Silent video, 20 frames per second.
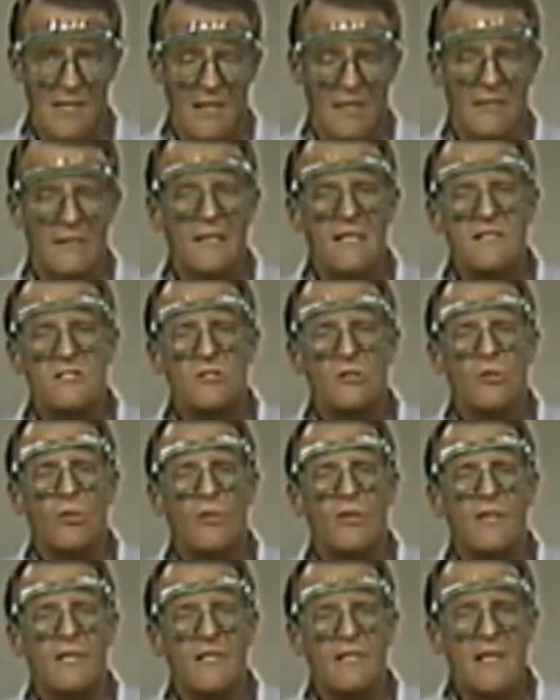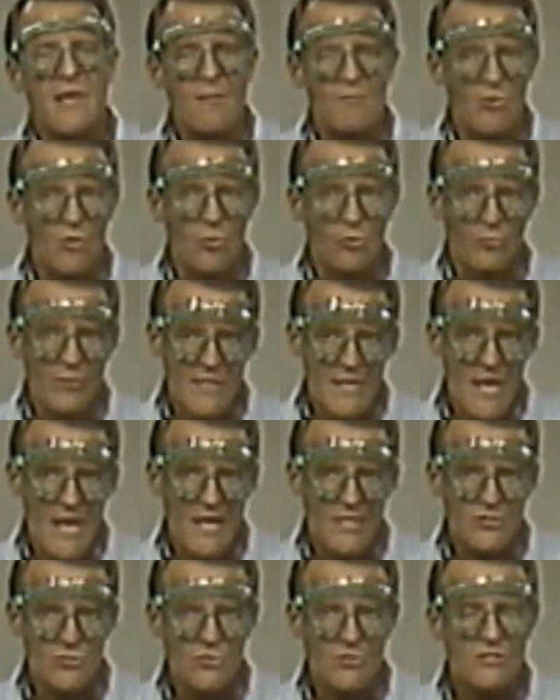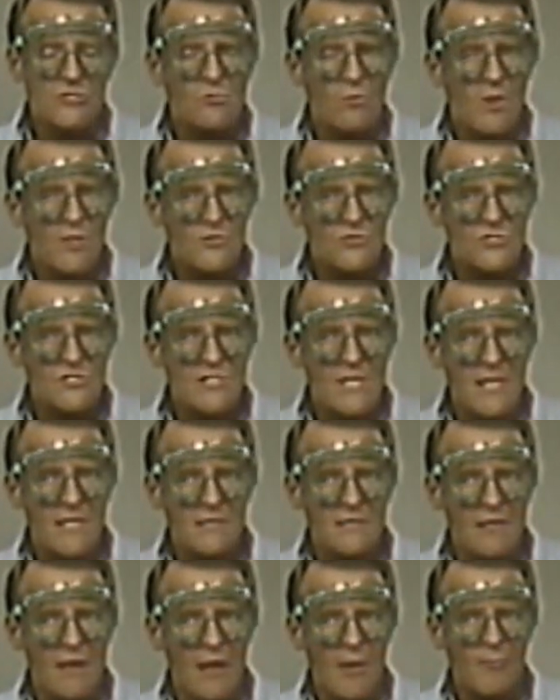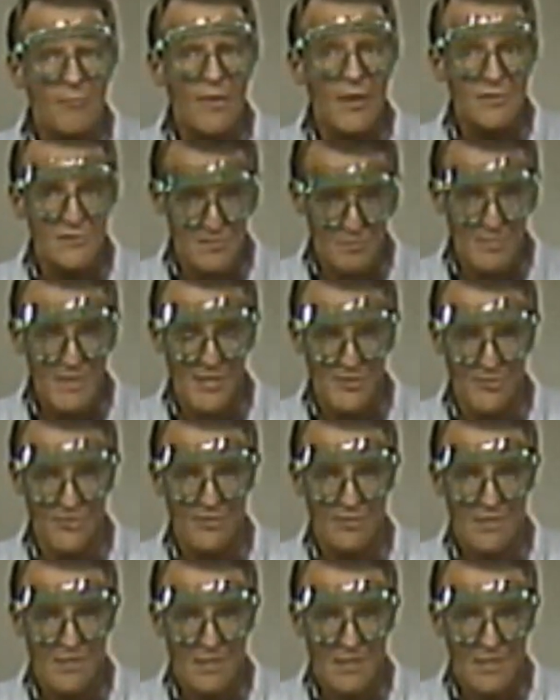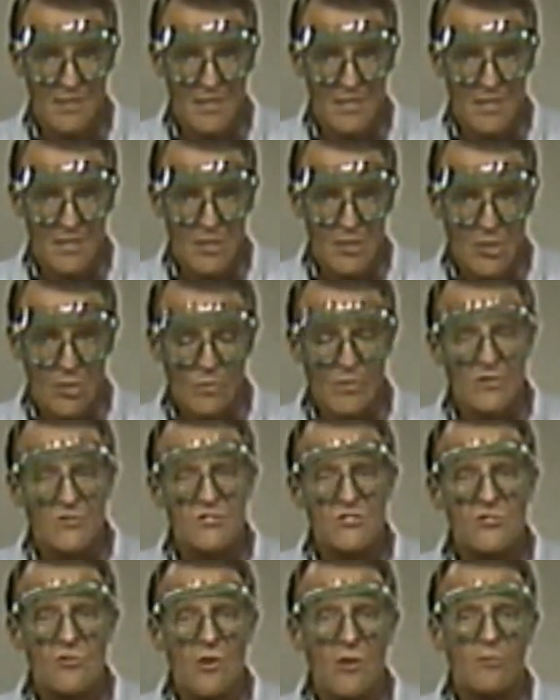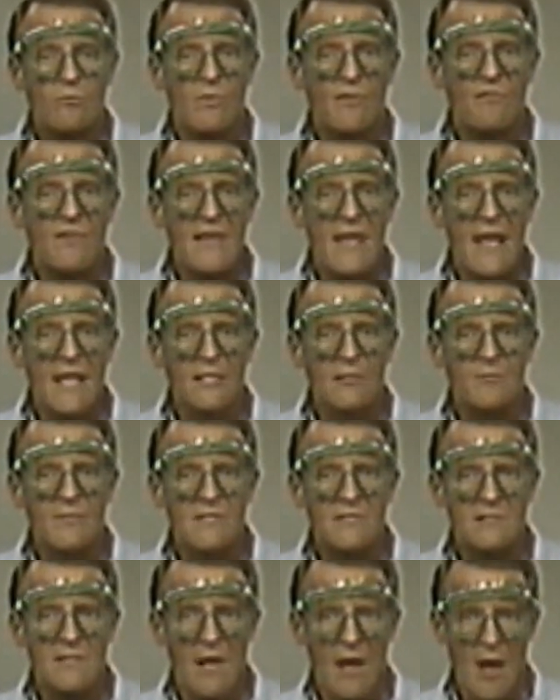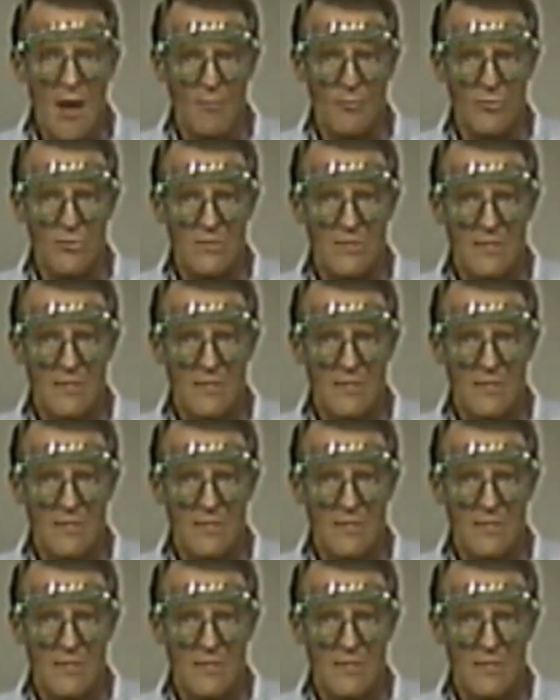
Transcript: Let's look at a chemical reaction to understand compounds better. We'll start with the element copper